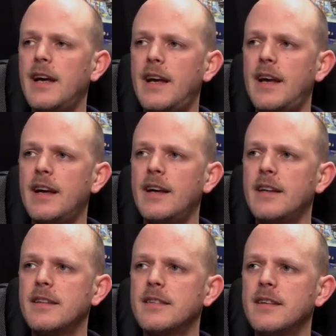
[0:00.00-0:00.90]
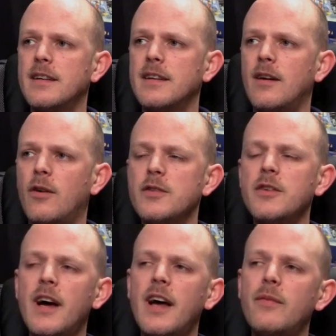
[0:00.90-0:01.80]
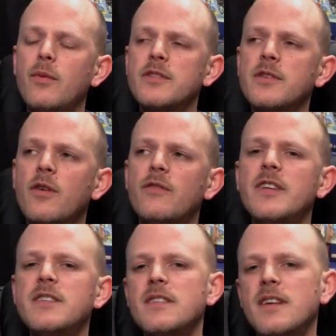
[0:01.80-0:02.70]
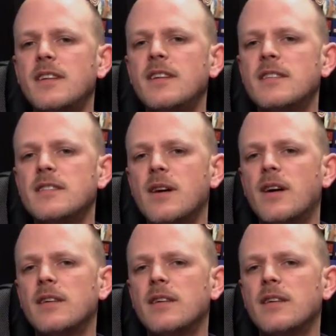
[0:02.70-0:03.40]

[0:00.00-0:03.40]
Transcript: And also I wasn't convinced that it's